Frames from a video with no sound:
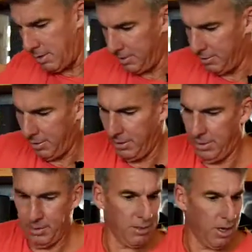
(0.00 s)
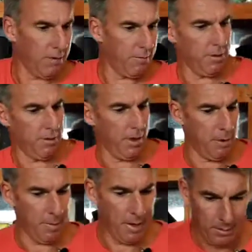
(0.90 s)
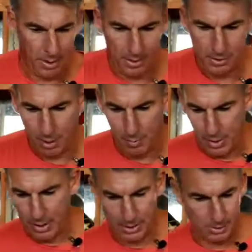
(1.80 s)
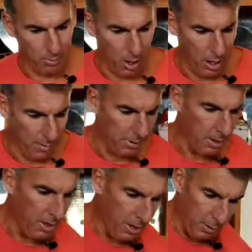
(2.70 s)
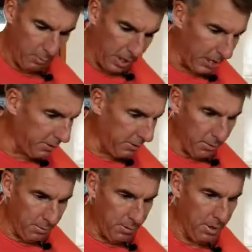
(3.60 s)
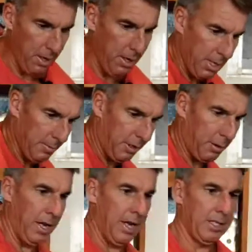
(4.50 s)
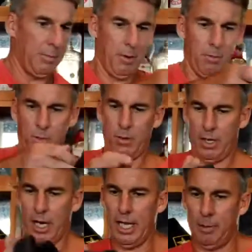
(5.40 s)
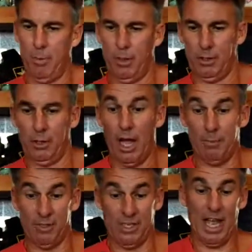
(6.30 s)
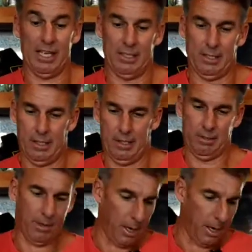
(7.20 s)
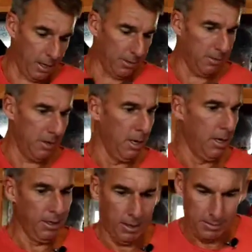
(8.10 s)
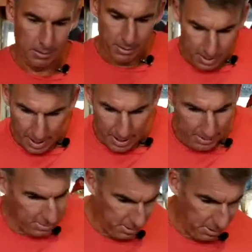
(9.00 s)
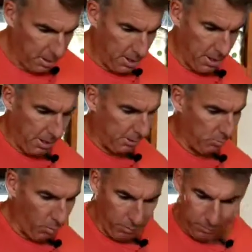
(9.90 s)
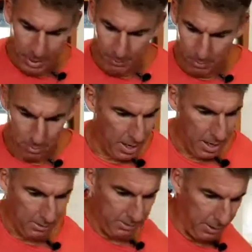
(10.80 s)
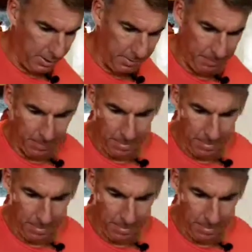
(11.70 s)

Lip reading: Good stuff right there, man. Okay, so now we got to get some limes. Now what I like to do, let me clean my hands up here real quick. I like to put lime zest, okay? Because the zest has more flavor, actually,